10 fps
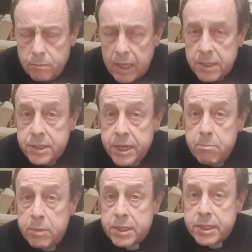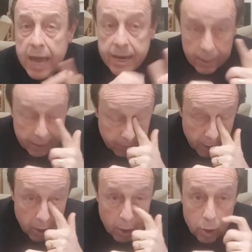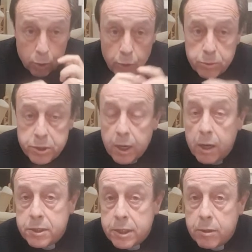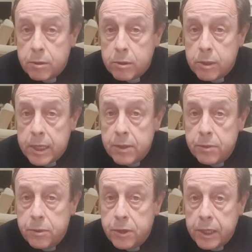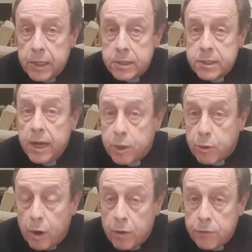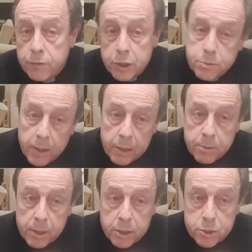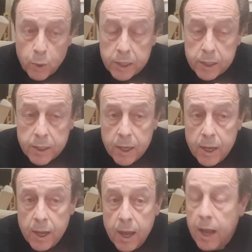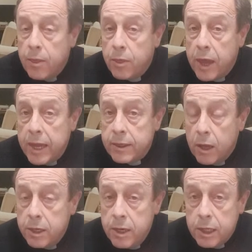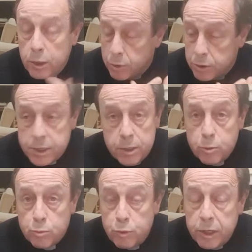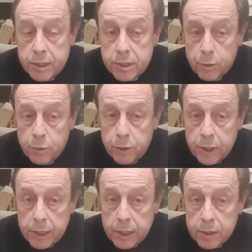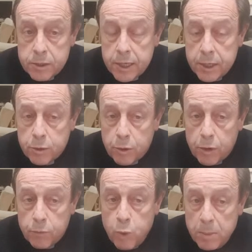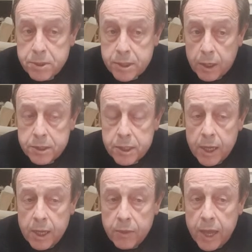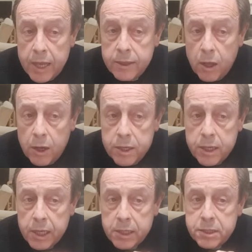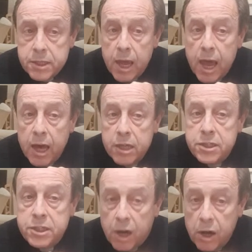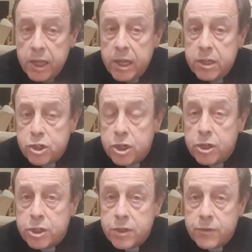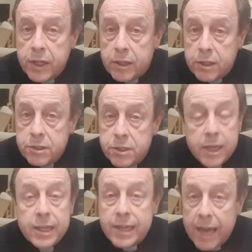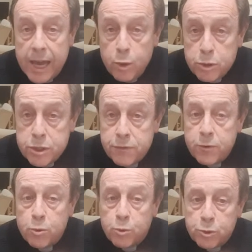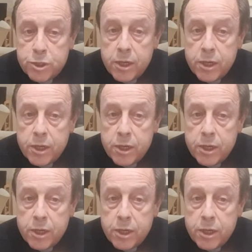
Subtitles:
Tim Stanley, who wrote an article in the Telegraph newspaper last week. The headline, you can still read it on the Telegraph website. The headline is, "A dying Church of England cannot afford